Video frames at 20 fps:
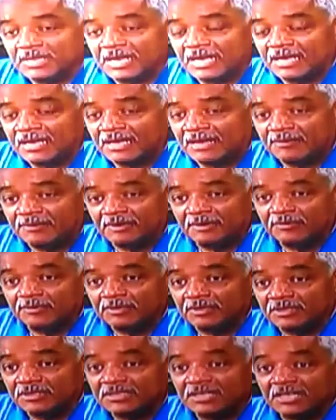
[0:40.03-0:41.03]
I have
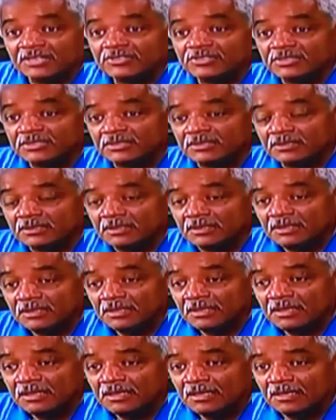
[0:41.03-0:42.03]
every intention
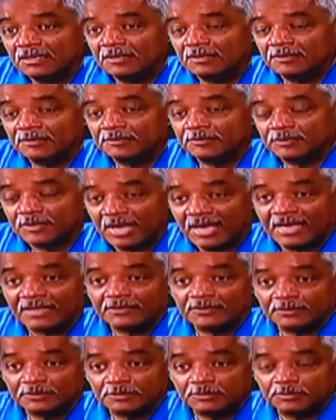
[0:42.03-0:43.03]
of
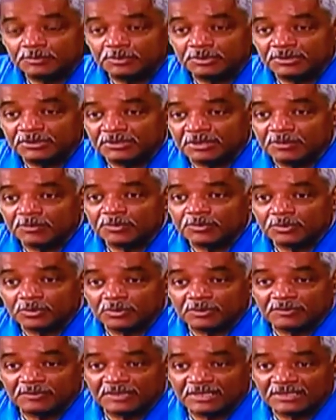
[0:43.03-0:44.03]
trying to put some
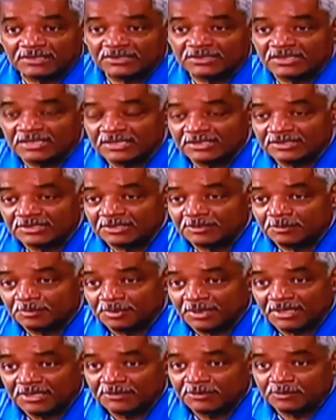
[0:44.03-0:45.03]
sort of
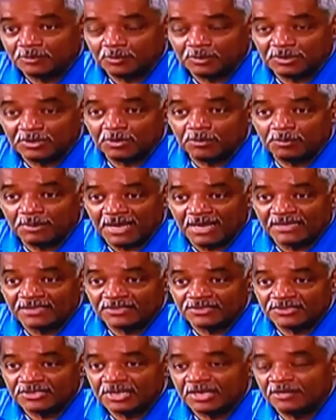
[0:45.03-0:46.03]
legislation in place when we go
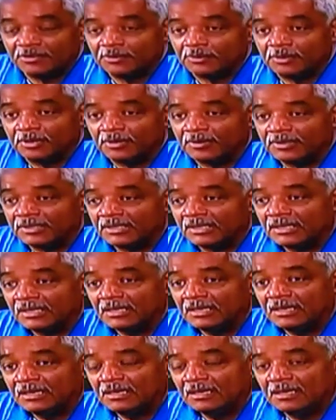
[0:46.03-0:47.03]
back in January
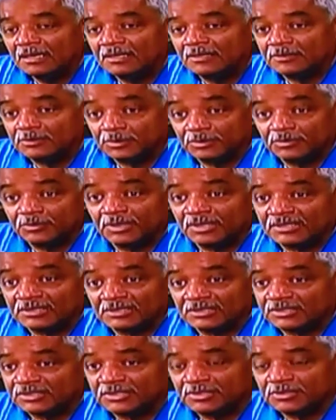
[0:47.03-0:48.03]
uh, to
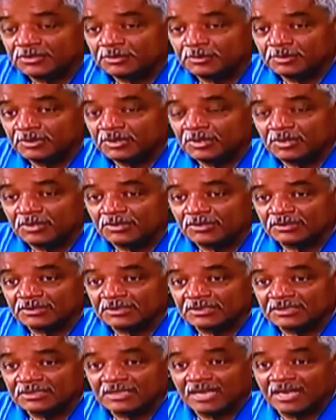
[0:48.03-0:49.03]
address this issue
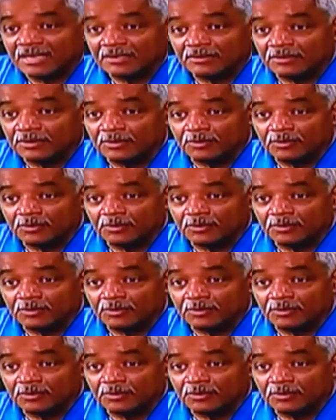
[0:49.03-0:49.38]
because it's not